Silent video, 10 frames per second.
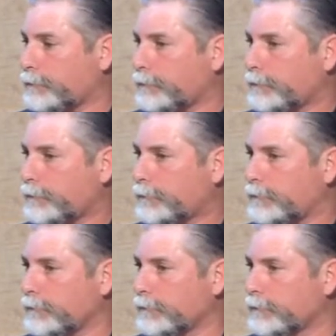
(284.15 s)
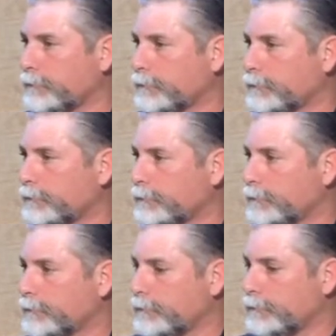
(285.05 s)

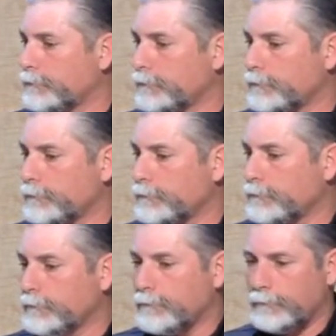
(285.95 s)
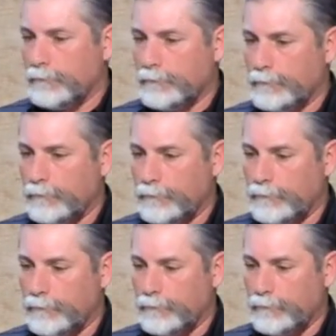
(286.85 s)

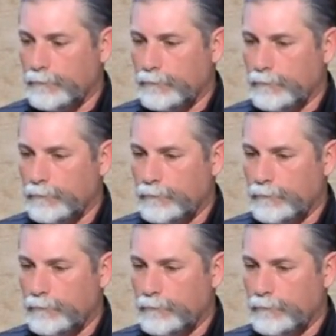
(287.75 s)
(silence)